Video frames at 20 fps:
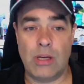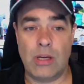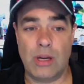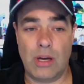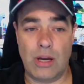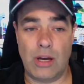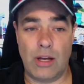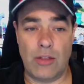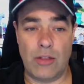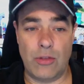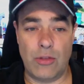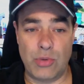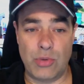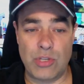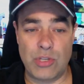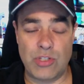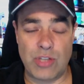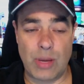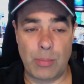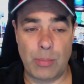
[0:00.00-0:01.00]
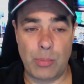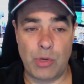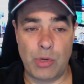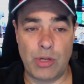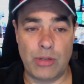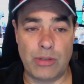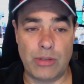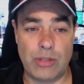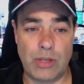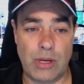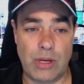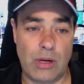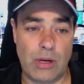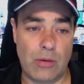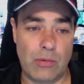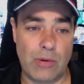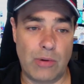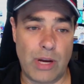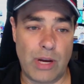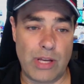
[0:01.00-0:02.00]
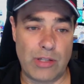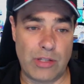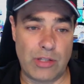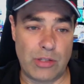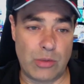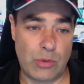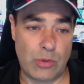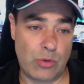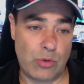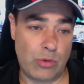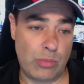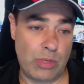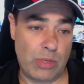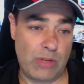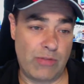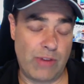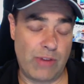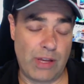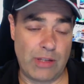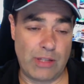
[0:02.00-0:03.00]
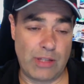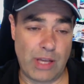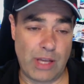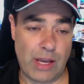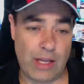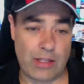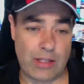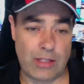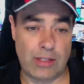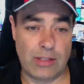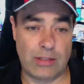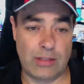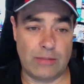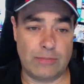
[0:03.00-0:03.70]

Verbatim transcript: Uh, three separate uh, races, which would be fantastic.